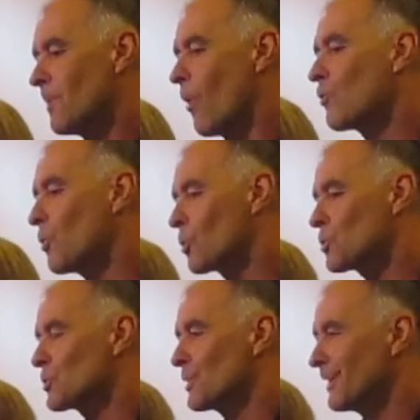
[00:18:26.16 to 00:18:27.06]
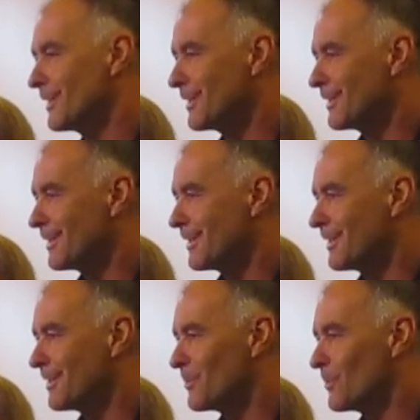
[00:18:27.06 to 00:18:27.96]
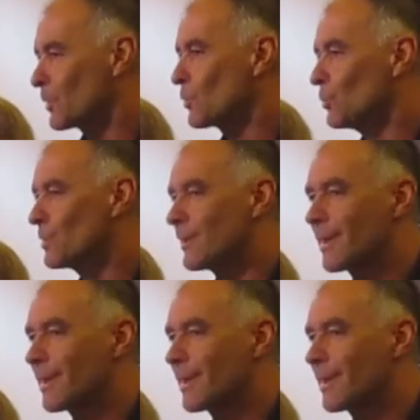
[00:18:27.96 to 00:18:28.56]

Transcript: Of course, we're told that the